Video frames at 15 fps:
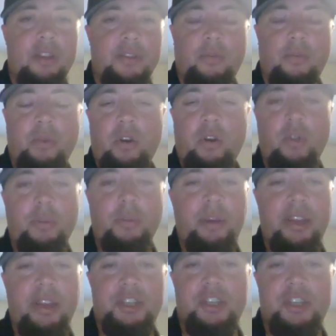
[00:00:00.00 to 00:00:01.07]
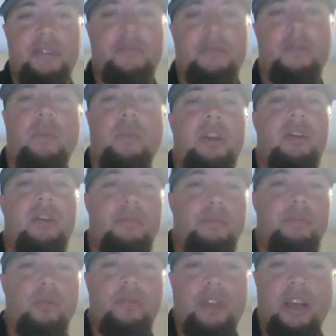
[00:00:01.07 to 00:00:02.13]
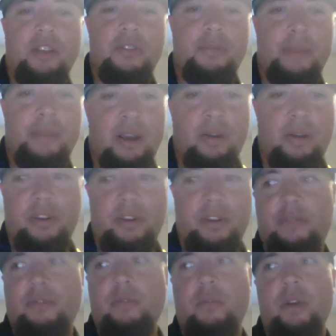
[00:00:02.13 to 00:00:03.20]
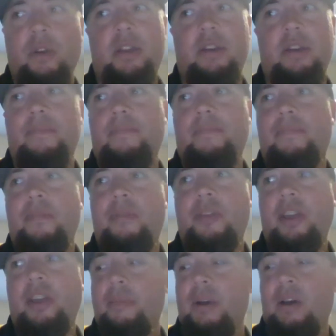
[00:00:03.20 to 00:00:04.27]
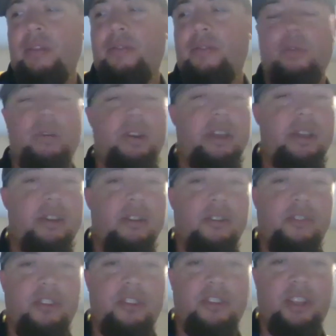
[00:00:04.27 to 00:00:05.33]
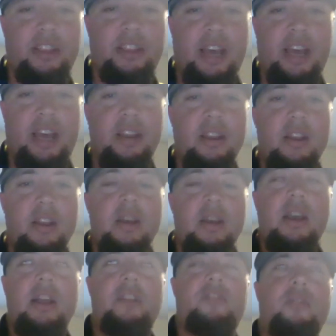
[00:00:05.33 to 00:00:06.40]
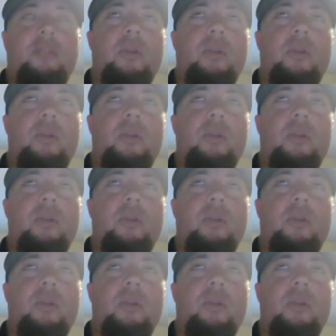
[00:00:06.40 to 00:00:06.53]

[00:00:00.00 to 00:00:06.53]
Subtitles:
a different way to hold a pitch, a different way to move down the mound, a different way to think about throwing to hitters, things like that. And